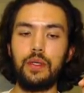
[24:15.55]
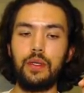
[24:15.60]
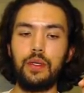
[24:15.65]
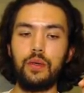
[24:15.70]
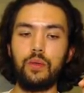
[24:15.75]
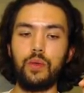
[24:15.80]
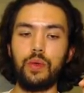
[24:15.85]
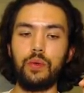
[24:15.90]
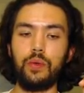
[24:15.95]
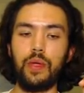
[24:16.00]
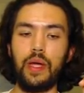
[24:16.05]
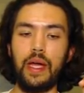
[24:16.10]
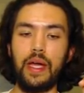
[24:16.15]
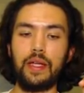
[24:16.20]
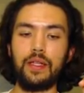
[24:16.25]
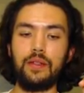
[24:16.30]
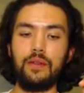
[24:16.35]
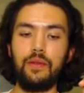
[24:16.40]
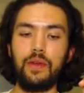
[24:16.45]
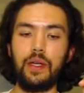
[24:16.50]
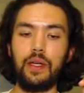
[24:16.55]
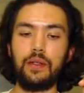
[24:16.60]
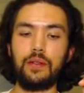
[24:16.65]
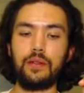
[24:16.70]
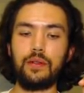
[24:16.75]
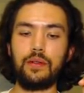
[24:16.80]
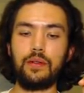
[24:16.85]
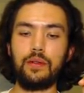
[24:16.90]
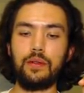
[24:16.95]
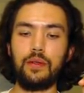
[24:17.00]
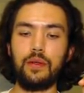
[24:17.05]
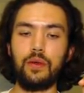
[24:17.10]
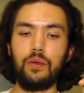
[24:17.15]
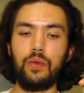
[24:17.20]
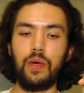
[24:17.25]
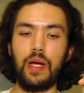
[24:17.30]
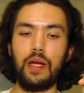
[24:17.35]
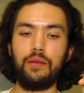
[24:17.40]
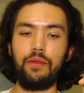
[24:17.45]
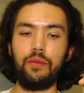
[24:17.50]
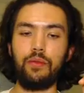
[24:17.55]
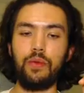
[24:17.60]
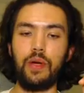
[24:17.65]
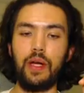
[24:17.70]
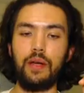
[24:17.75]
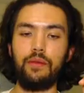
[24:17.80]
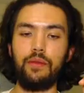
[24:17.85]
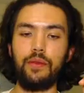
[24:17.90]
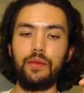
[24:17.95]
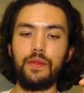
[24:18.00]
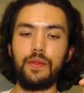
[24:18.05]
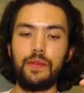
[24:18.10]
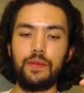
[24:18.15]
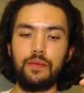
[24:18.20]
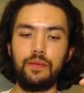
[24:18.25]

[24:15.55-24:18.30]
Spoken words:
We will activate Rivals.